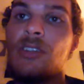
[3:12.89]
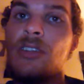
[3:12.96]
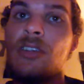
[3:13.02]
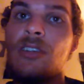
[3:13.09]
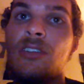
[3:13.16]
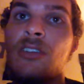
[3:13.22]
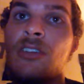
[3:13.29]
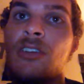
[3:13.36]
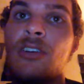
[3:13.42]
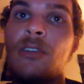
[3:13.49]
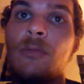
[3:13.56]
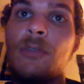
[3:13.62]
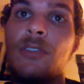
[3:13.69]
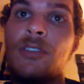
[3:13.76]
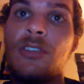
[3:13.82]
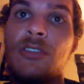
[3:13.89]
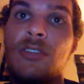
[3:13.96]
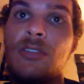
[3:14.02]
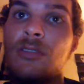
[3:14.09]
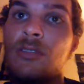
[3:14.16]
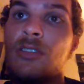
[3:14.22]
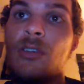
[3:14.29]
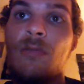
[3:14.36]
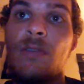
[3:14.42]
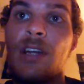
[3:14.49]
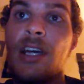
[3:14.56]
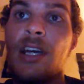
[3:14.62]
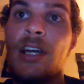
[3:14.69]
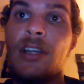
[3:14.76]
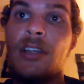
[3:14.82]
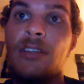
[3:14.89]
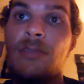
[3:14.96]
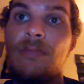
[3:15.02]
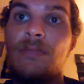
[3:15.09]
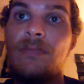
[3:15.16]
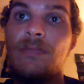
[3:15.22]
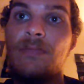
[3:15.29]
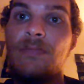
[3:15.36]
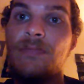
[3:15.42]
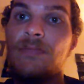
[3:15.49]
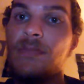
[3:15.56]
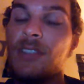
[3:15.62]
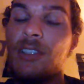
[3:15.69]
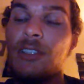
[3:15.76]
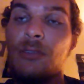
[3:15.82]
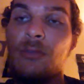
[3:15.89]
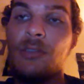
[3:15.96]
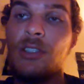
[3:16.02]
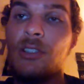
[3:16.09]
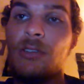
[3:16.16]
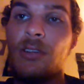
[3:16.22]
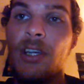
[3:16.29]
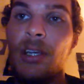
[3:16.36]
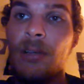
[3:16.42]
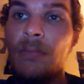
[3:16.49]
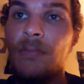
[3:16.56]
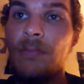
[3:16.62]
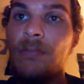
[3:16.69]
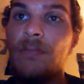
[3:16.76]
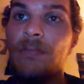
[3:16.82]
and guitar were just going at it, and it was great.